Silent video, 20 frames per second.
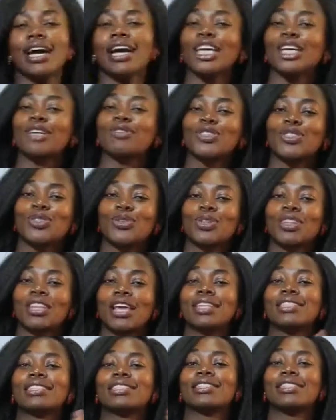gives you
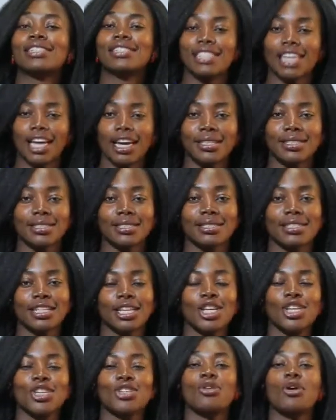that test,
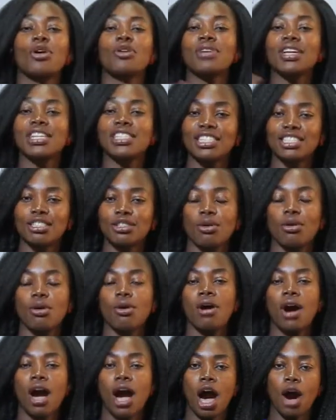you already
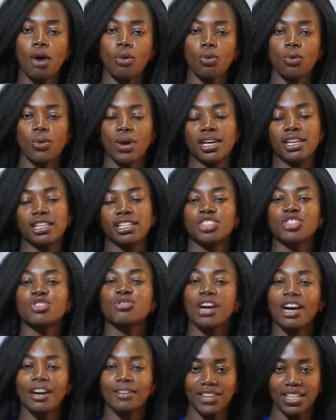know how well you
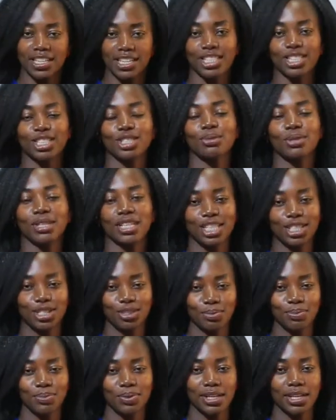have understood that
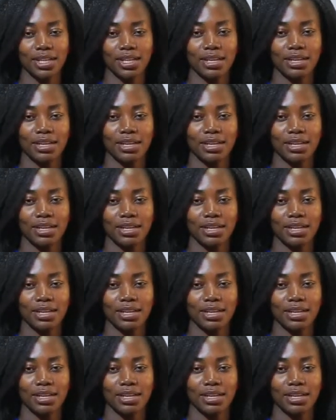topic.